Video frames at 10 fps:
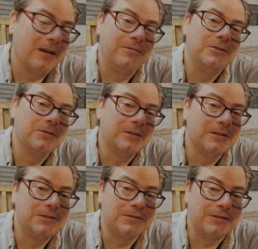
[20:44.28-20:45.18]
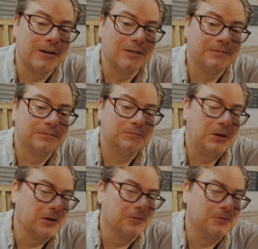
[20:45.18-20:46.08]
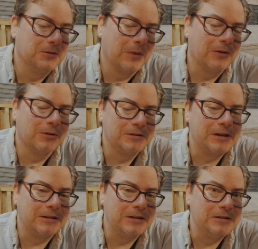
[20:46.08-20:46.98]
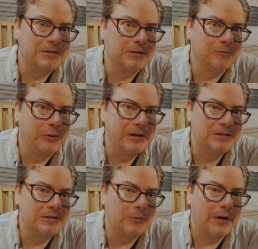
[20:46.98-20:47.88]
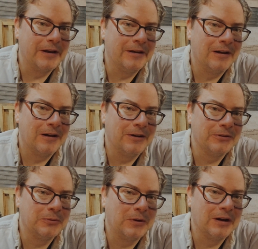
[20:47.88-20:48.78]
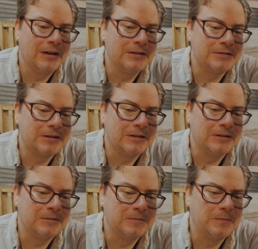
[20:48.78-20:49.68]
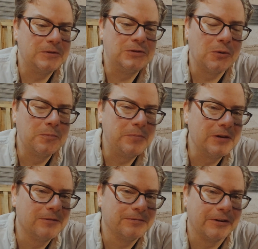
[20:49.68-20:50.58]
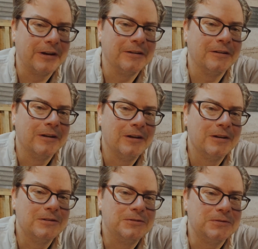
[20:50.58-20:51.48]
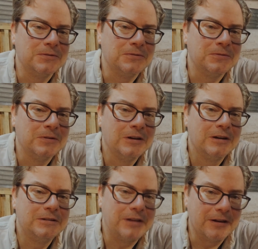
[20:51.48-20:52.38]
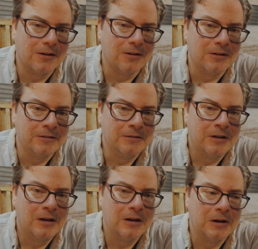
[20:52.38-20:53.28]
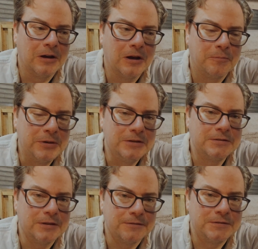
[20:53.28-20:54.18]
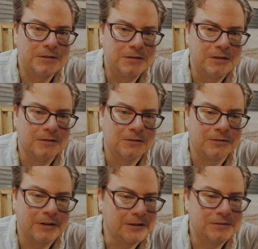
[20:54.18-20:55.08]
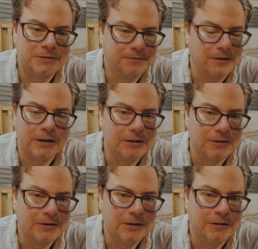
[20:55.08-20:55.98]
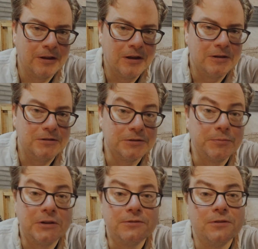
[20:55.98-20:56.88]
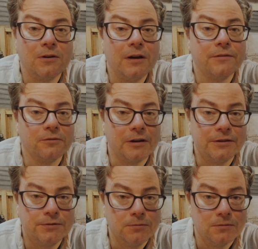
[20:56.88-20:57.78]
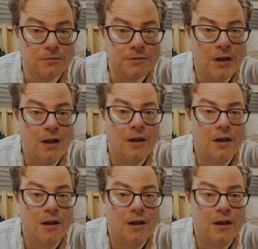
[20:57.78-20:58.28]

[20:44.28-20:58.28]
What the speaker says: if you're doing this yourself, you might want to take the easy way. Otherwise, don't be afraid to take on a piece of steel that's funny looking just because you don't have the right tools.